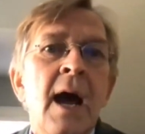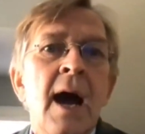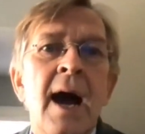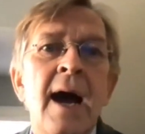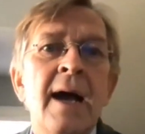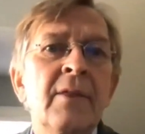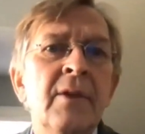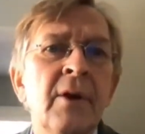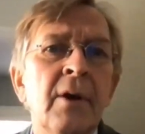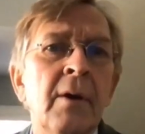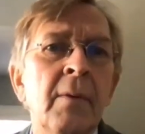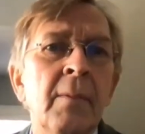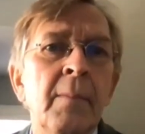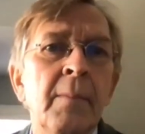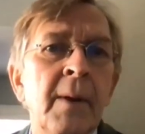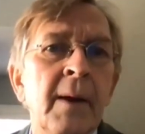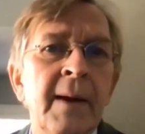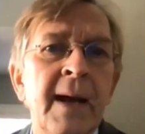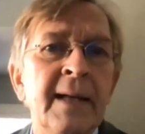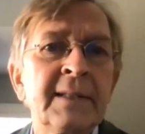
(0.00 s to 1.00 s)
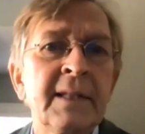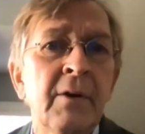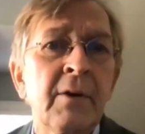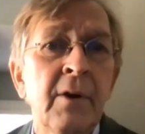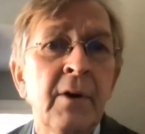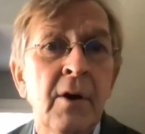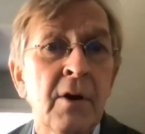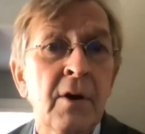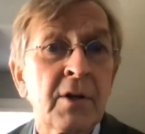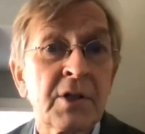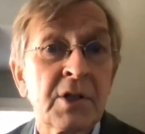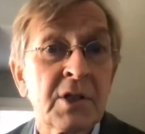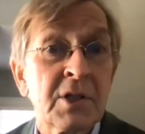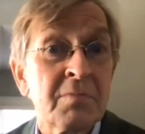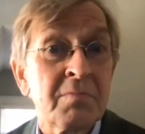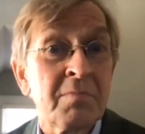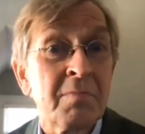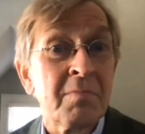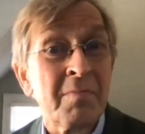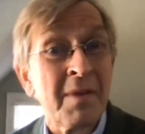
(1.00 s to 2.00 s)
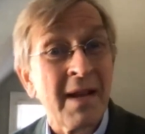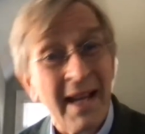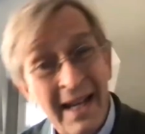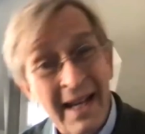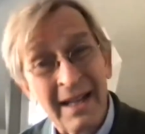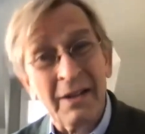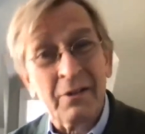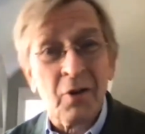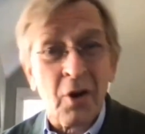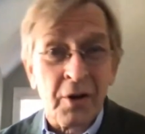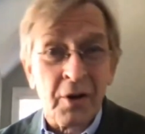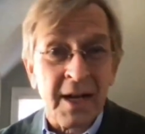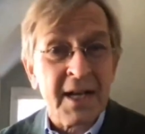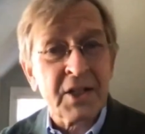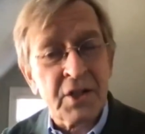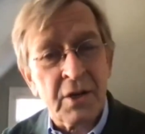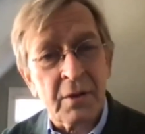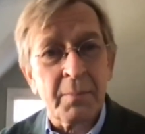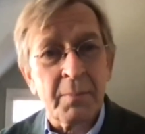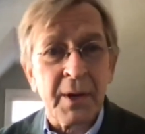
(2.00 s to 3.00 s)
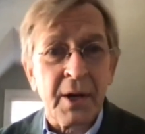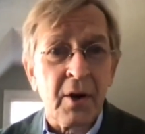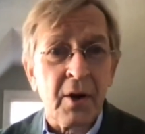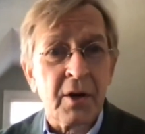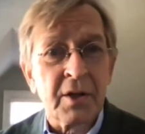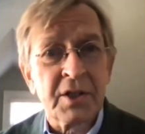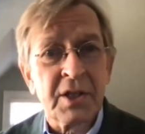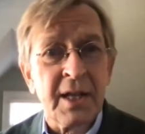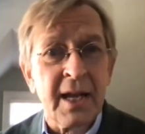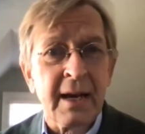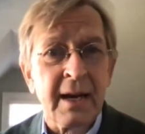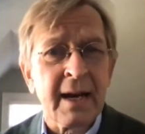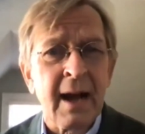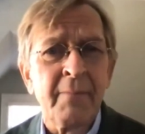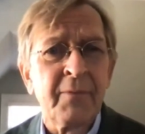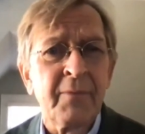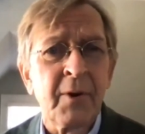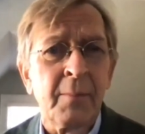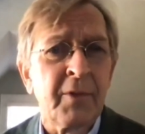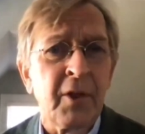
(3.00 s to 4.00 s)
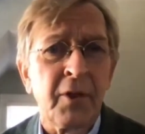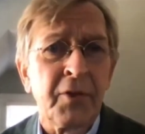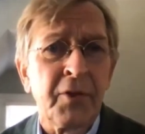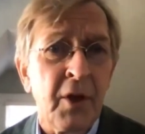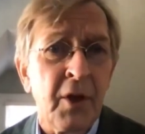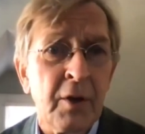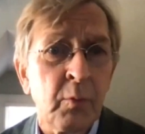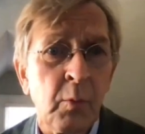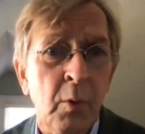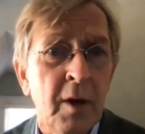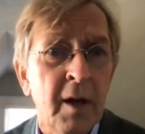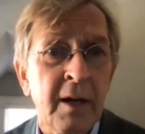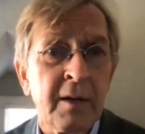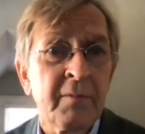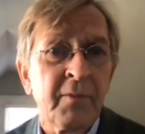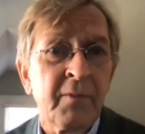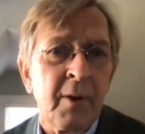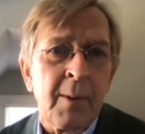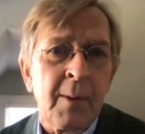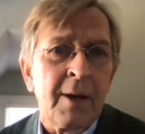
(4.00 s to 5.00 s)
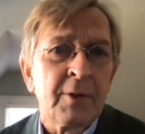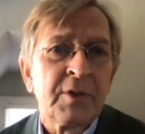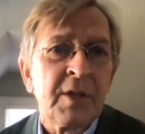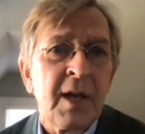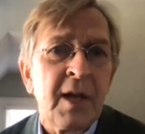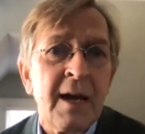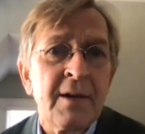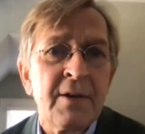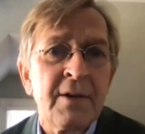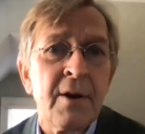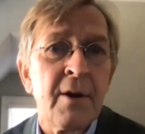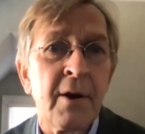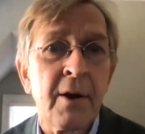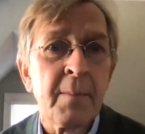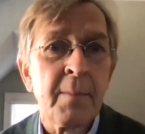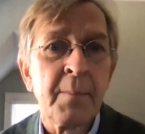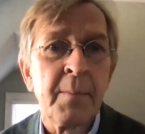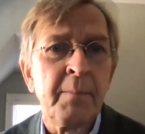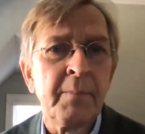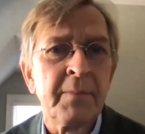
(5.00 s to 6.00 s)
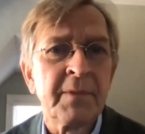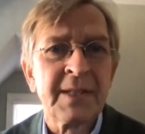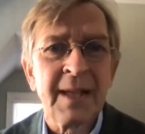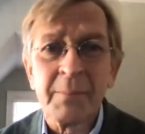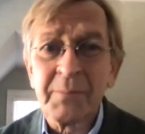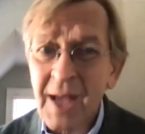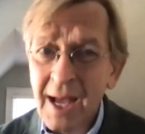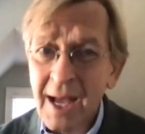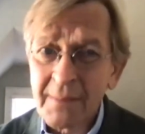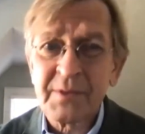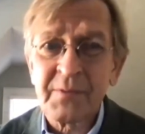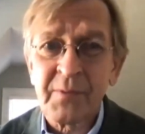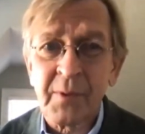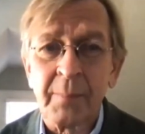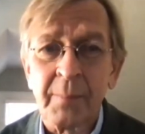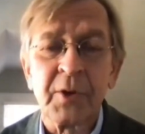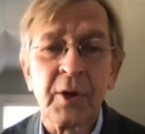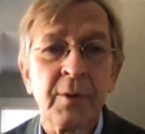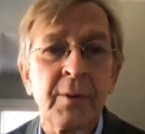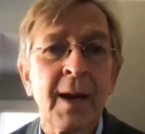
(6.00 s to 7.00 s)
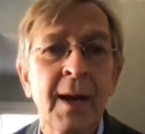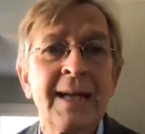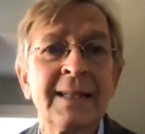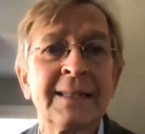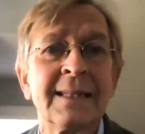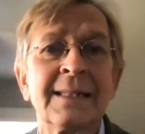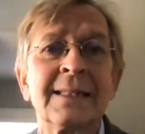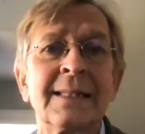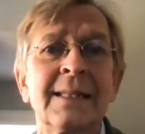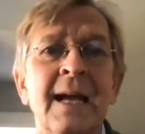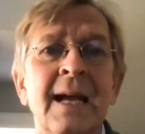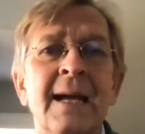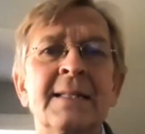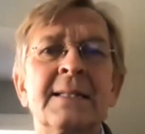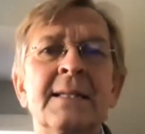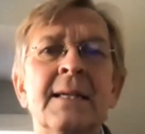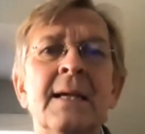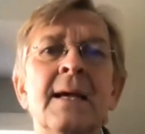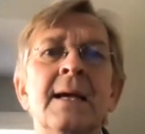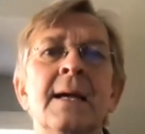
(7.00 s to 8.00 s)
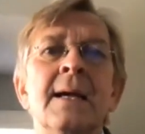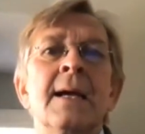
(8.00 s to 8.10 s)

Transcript: either heterodox in connection because they come from the third world, from outside Europe, sometimes from the United States,